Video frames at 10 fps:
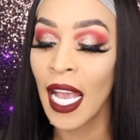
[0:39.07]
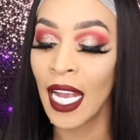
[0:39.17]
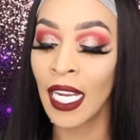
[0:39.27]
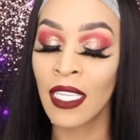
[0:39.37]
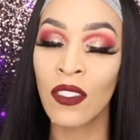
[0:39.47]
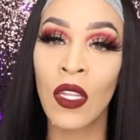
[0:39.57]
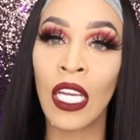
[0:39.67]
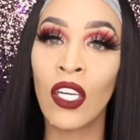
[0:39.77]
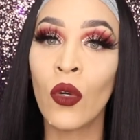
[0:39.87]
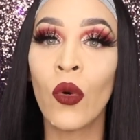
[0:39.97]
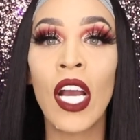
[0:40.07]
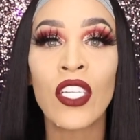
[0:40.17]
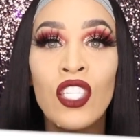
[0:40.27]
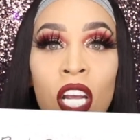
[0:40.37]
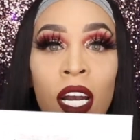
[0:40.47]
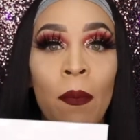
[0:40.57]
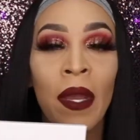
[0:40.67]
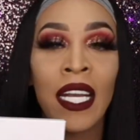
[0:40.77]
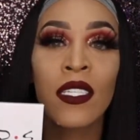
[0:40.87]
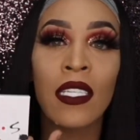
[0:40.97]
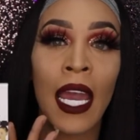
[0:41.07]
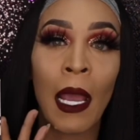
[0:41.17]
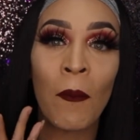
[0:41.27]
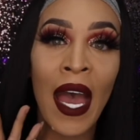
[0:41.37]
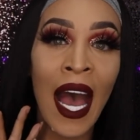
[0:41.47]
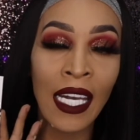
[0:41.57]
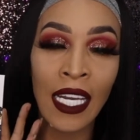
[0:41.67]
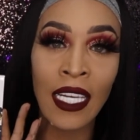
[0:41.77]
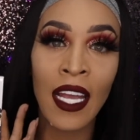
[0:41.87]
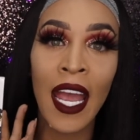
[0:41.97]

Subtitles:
It is the new Shut Up and Slay palette,